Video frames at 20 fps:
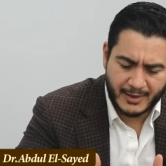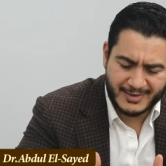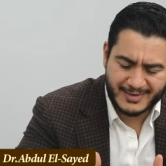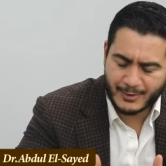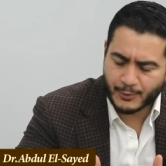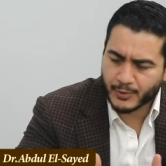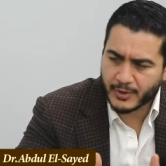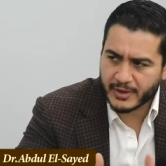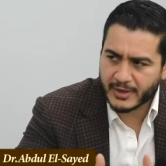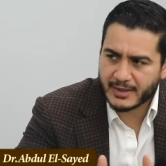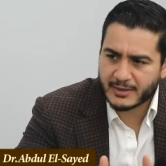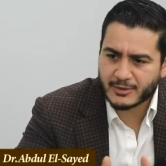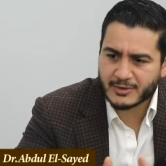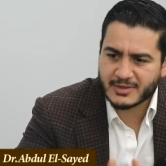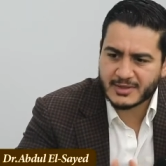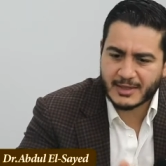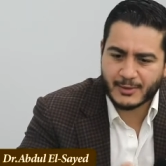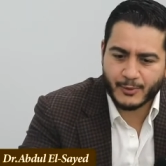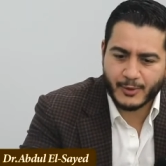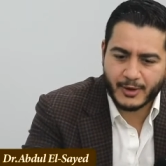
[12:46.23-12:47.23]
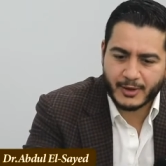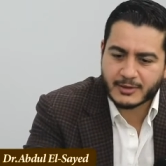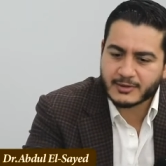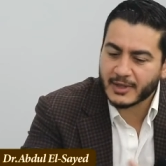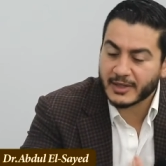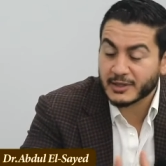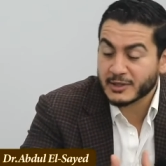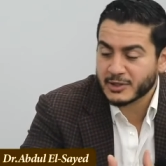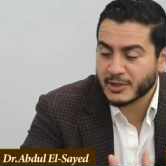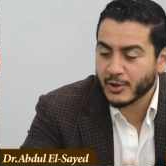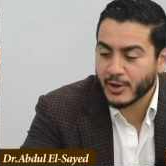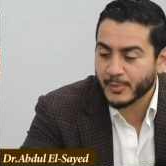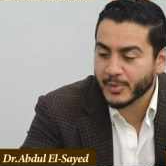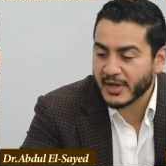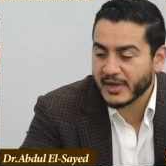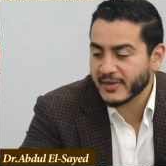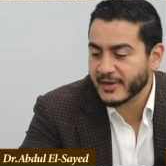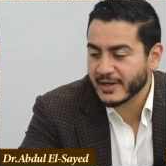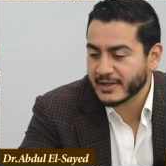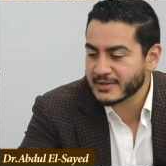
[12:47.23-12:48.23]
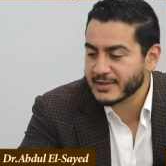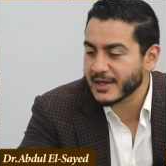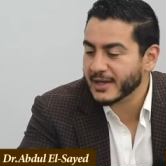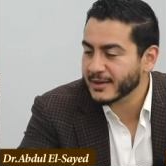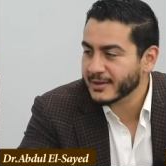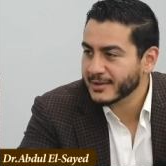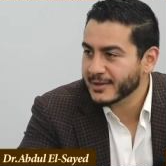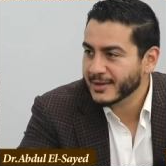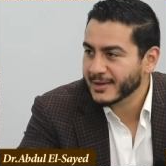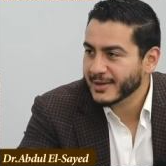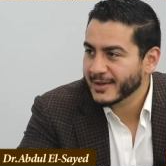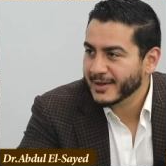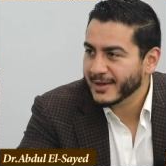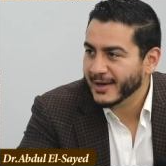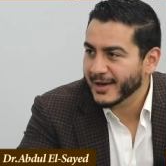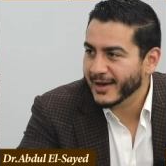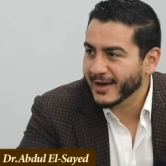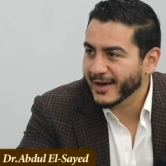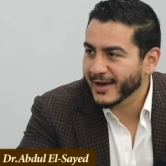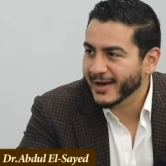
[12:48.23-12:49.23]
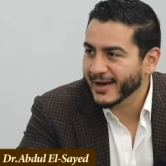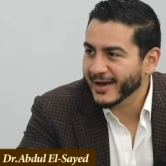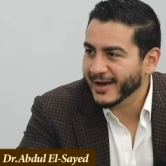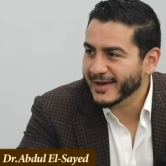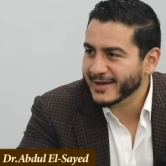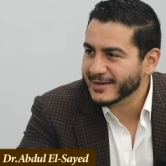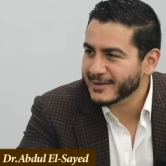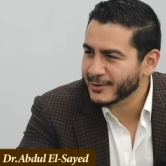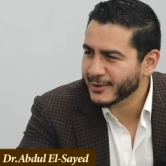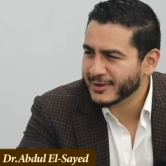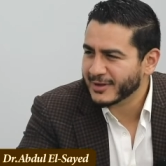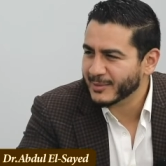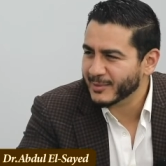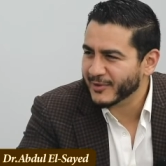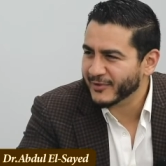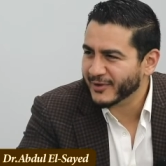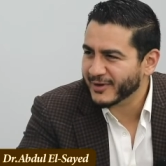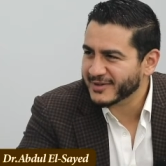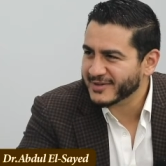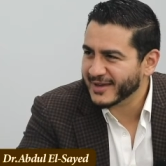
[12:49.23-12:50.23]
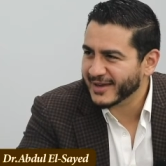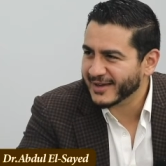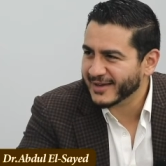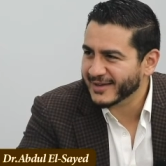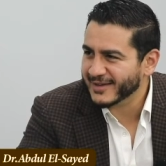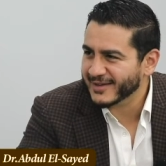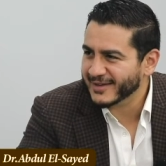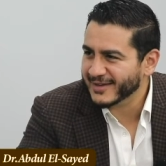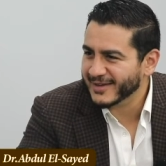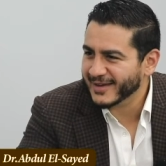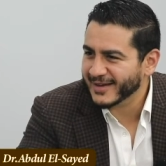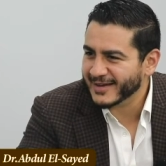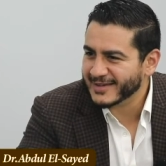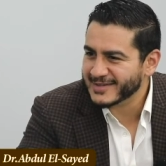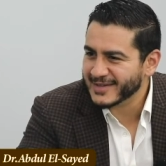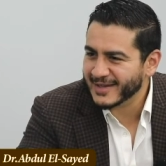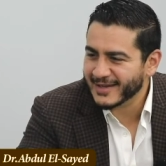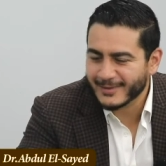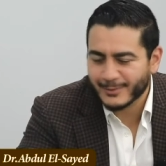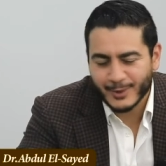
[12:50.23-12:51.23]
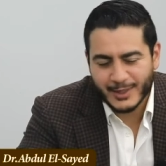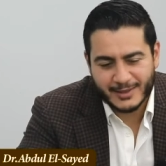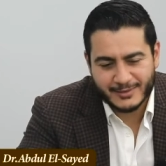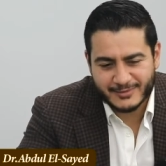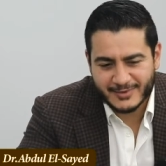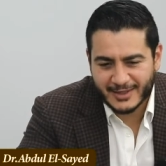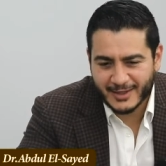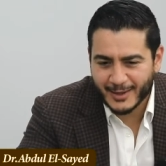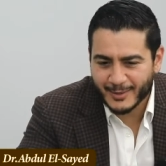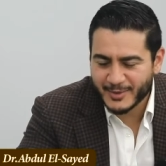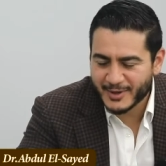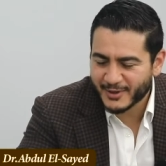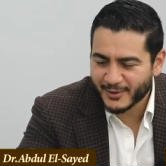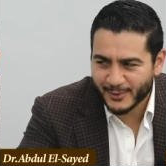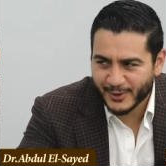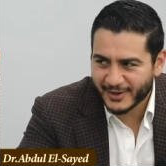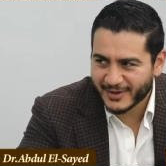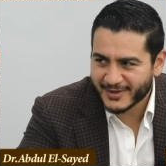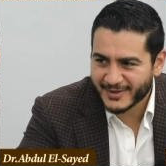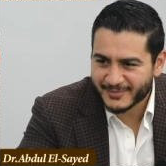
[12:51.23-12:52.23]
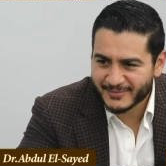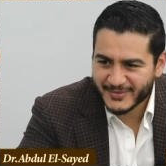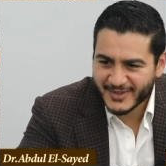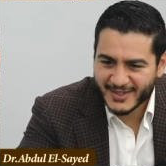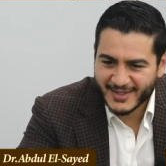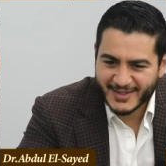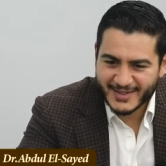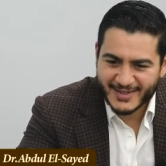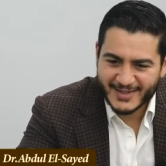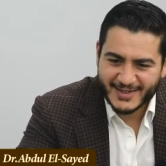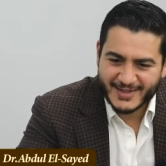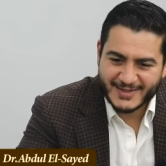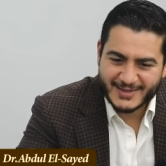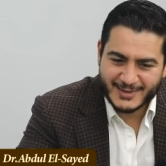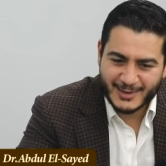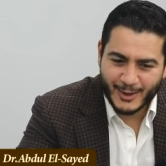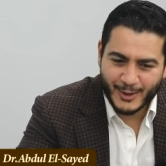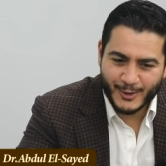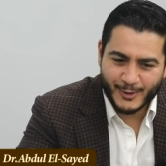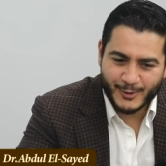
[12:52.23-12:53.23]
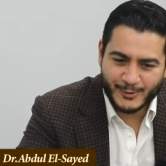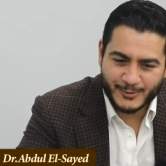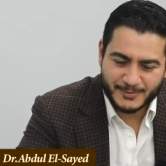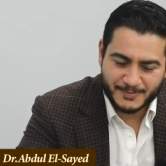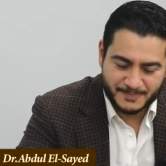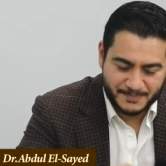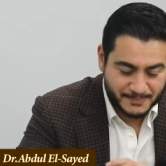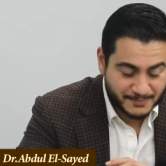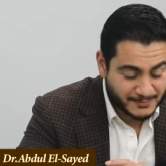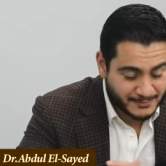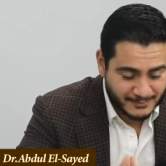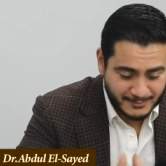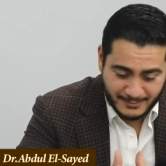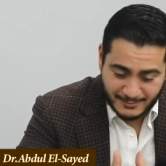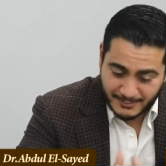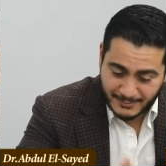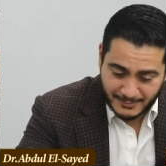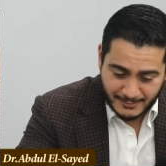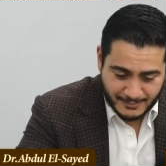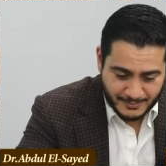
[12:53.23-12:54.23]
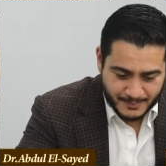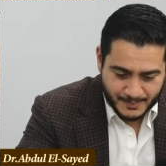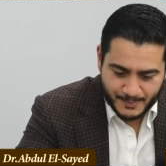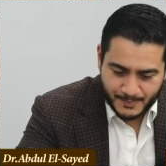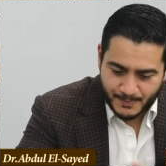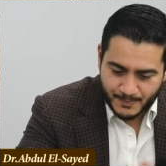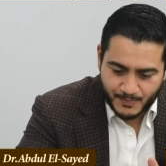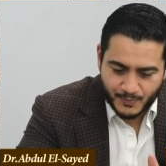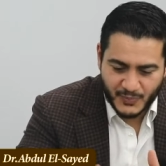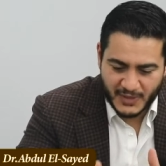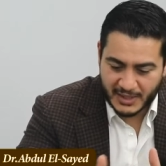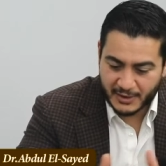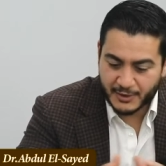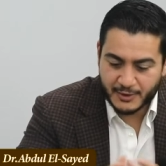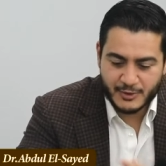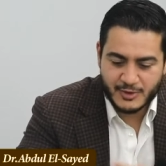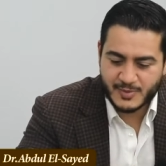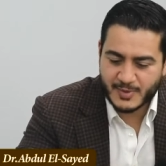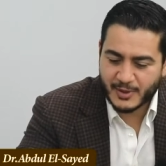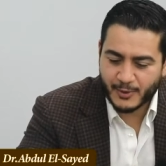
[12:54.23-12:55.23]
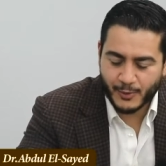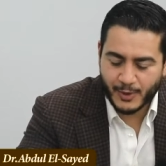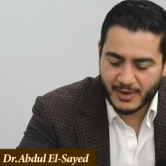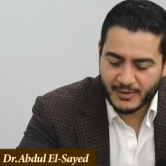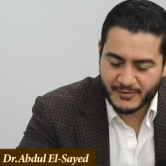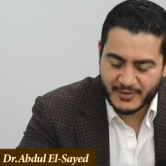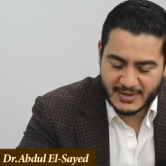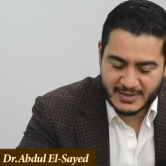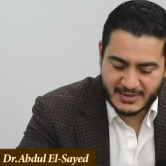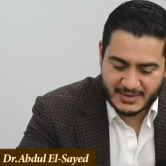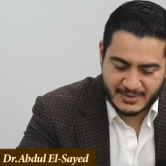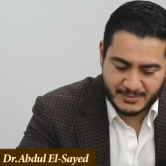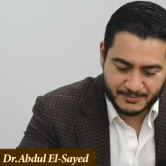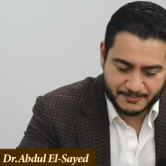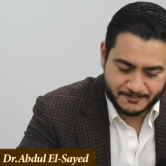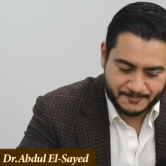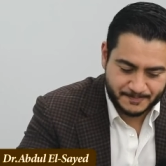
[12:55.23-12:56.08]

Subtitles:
did really interesting work. So I just showed up again the next day. And he looked at me for a second, and I said, well, I'm here to work. So he introduced me to one of his